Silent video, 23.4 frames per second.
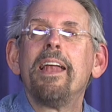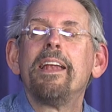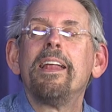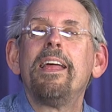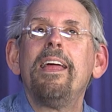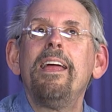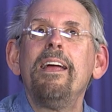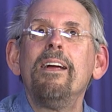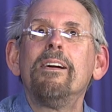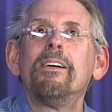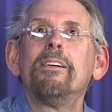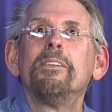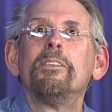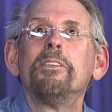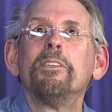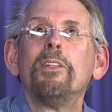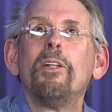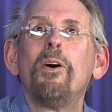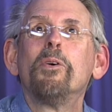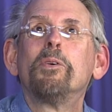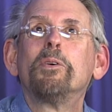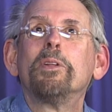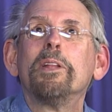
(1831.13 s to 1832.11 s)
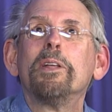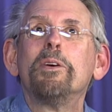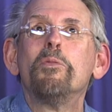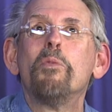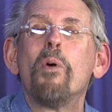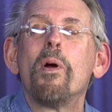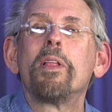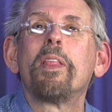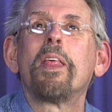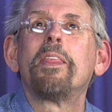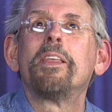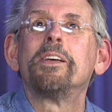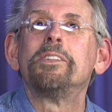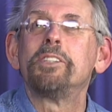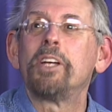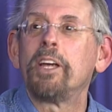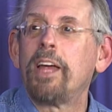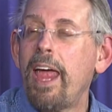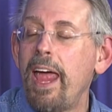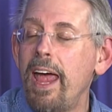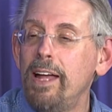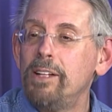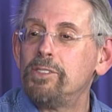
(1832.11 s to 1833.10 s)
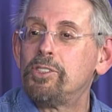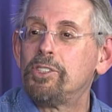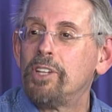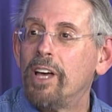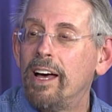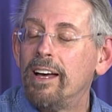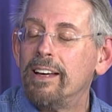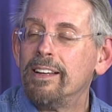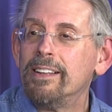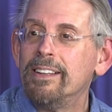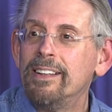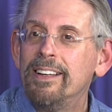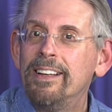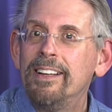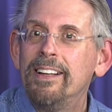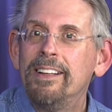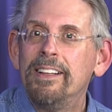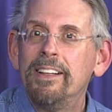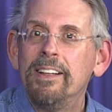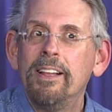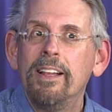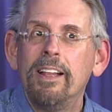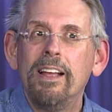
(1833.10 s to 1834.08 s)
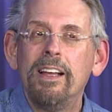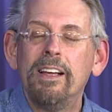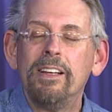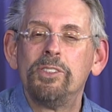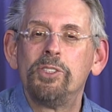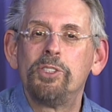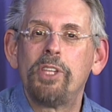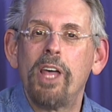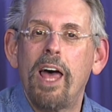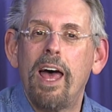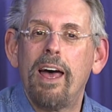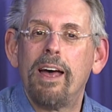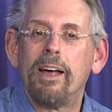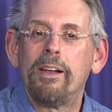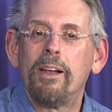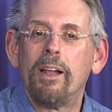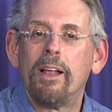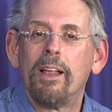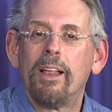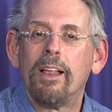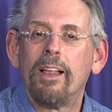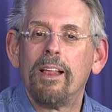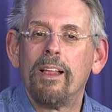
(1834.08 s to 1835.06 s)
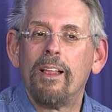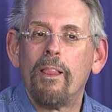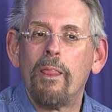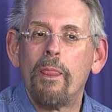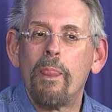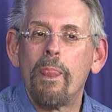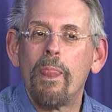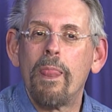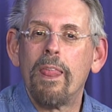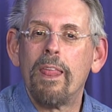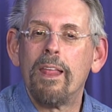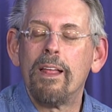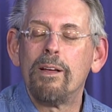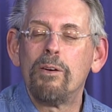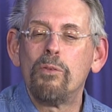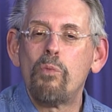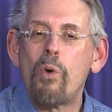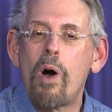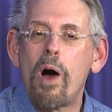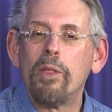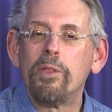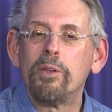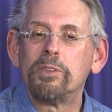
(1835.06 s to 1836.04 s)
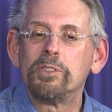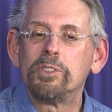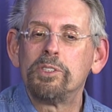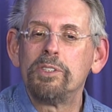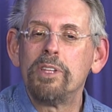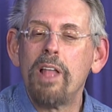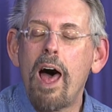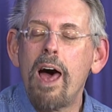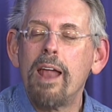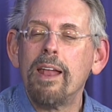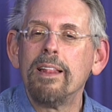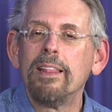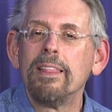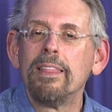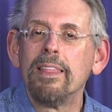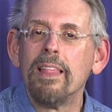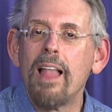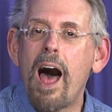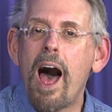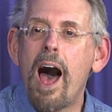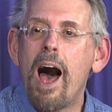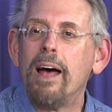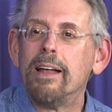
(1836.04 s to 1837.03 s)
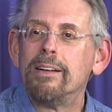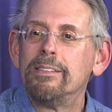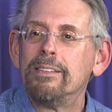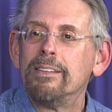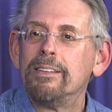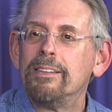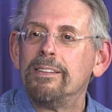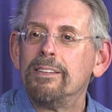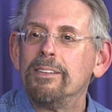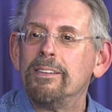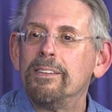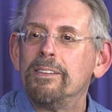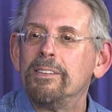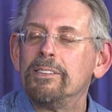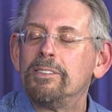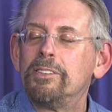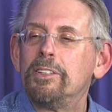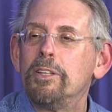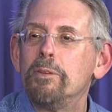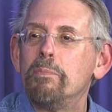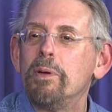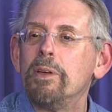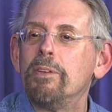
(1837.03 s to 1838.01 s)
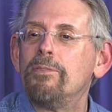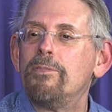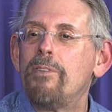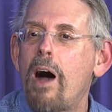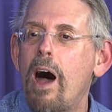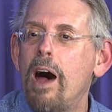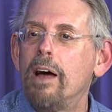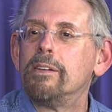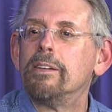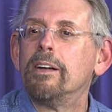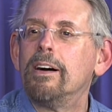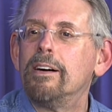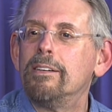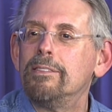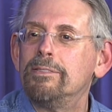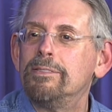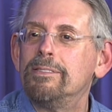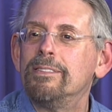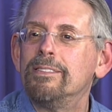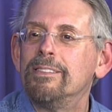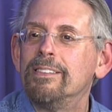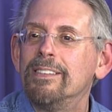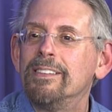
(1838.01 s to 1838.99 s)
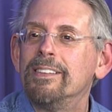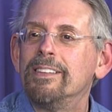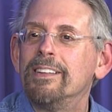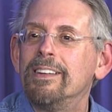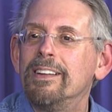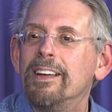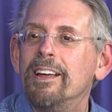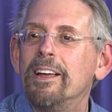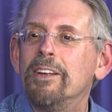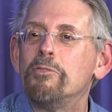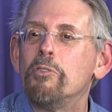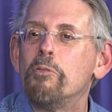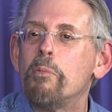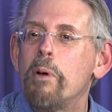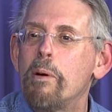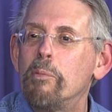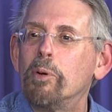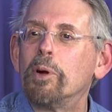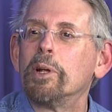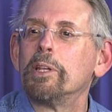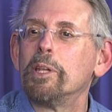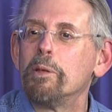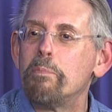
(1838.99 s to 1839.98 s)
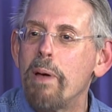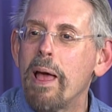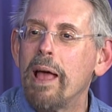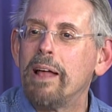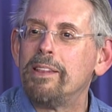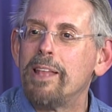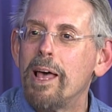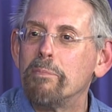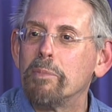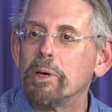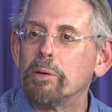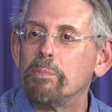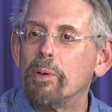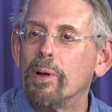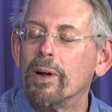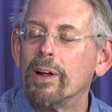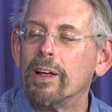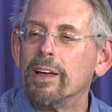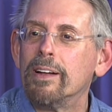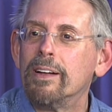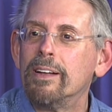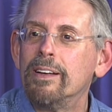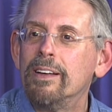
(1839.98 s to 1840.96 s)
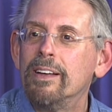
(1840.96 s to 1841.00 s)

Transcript: here locally, one of the things you can say is that while there's not a lot to be fond of in remembering the pandemic period,